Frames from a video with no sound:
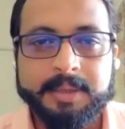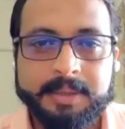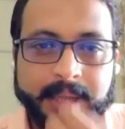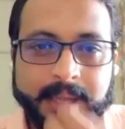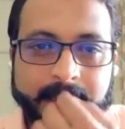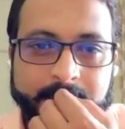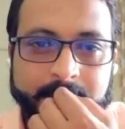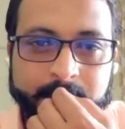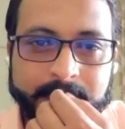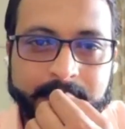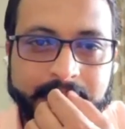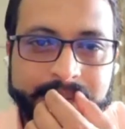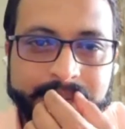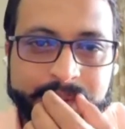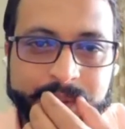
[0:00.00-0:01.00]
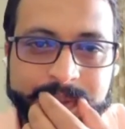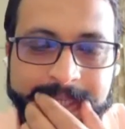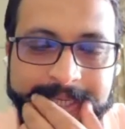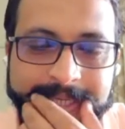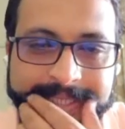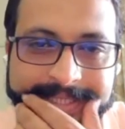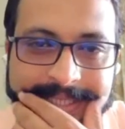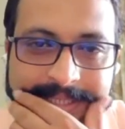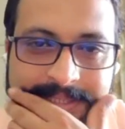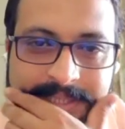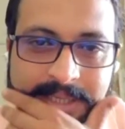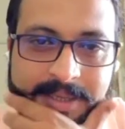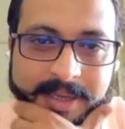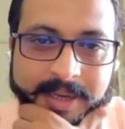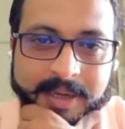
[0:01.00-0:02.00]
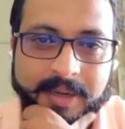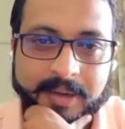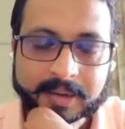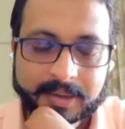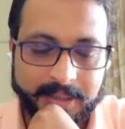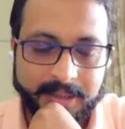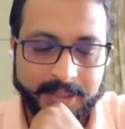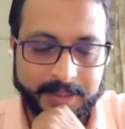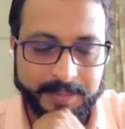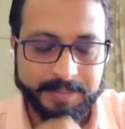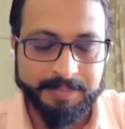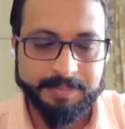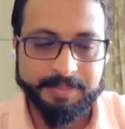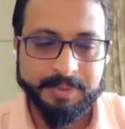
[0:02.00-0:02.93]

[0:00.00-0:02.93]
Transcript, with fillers: that to keep social distancing and